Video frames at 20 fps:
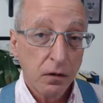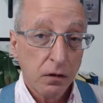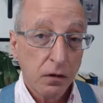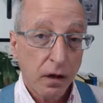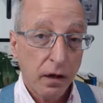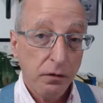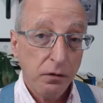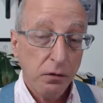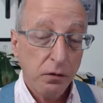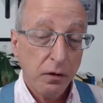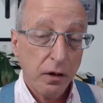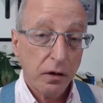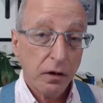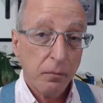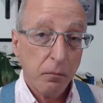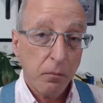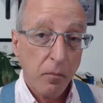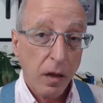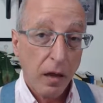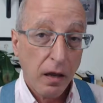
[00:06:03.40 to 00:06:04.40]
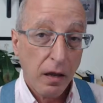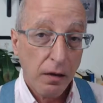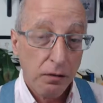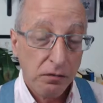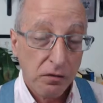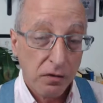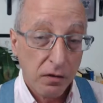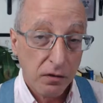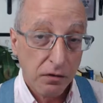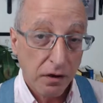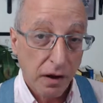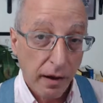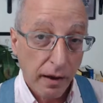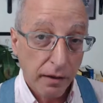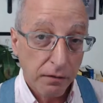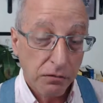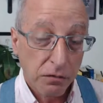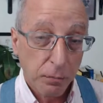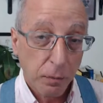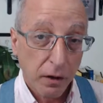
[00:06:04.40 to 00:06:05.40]
and you get amazing
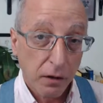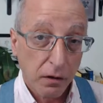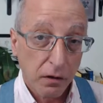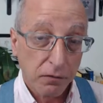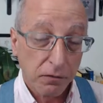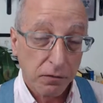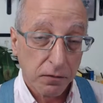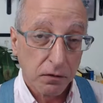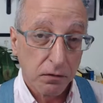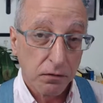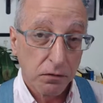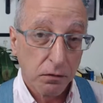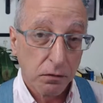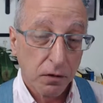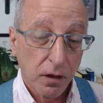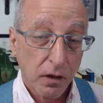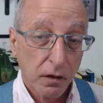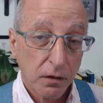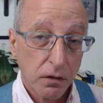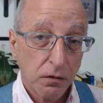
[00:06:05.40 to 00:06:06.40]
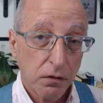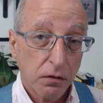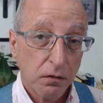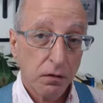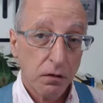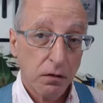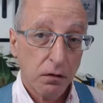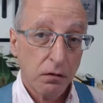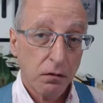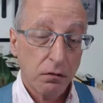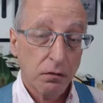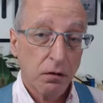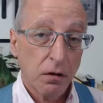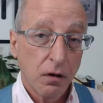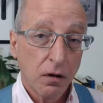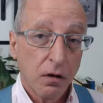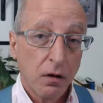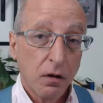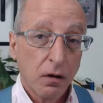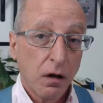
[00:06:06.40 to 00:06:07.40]
tax benefits. Okay. There's
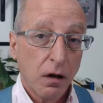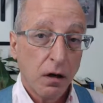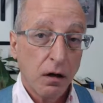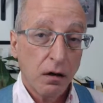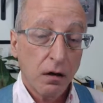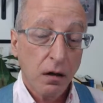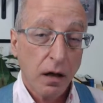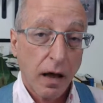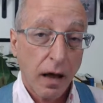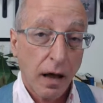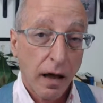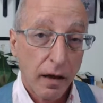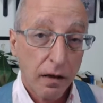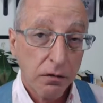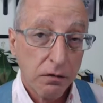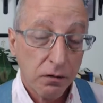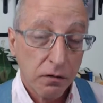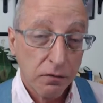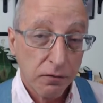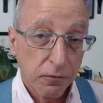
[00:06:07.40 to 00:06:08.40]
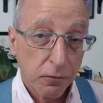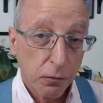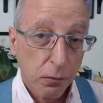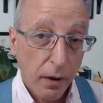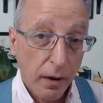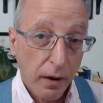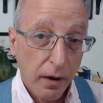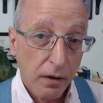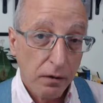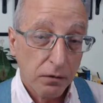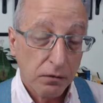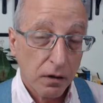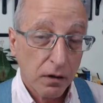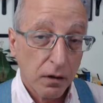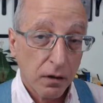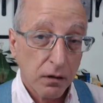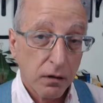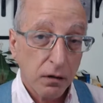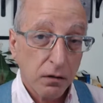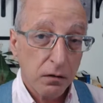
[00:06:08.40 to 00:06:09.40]
a lot of different ways
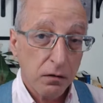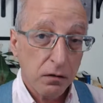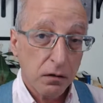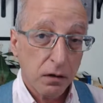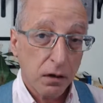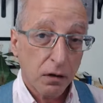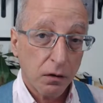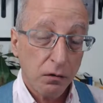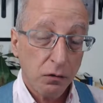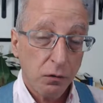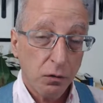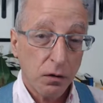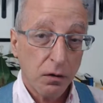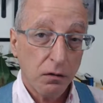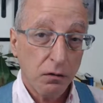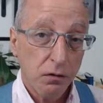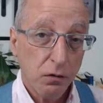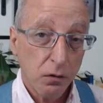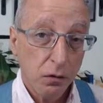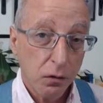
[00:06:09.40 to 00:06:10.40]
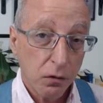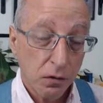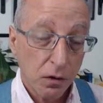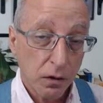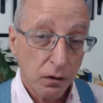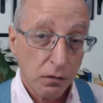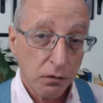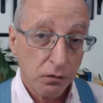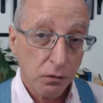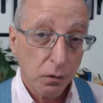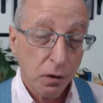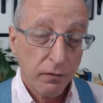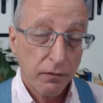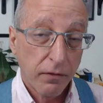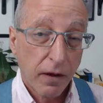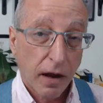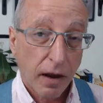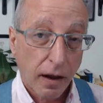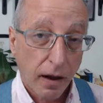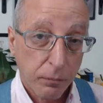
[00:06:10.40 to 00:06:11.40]
that, you can do things. You
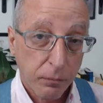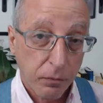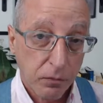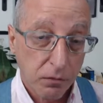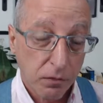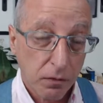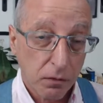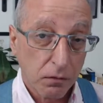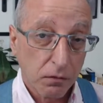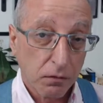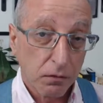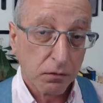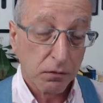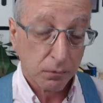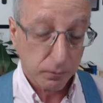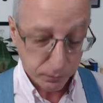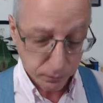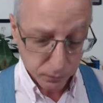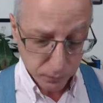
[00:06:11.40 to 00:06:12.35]
have options.